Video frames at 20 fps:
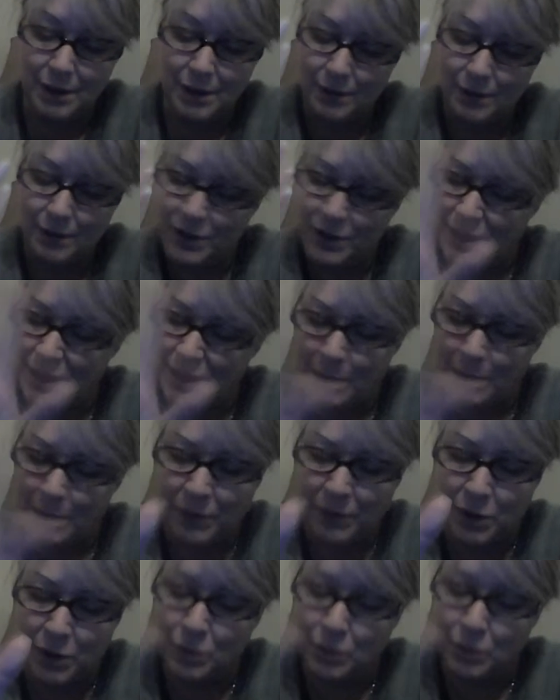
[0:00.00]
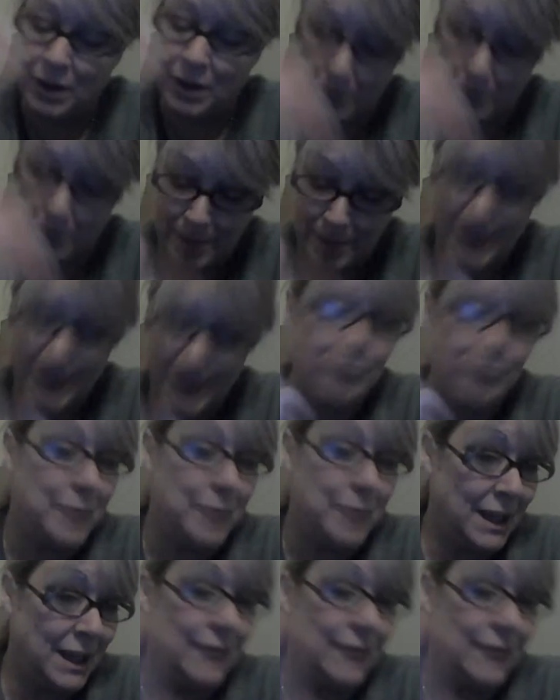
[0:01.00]
For some of you, there may have
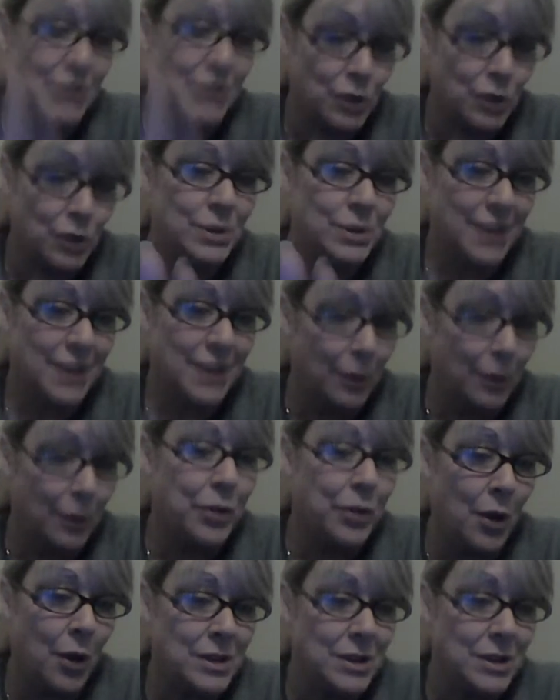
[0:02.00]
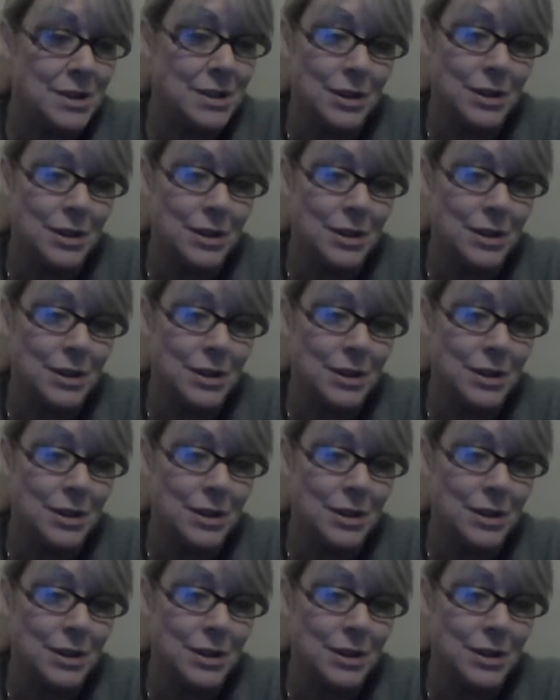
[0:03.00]
been even suicidal thoughts.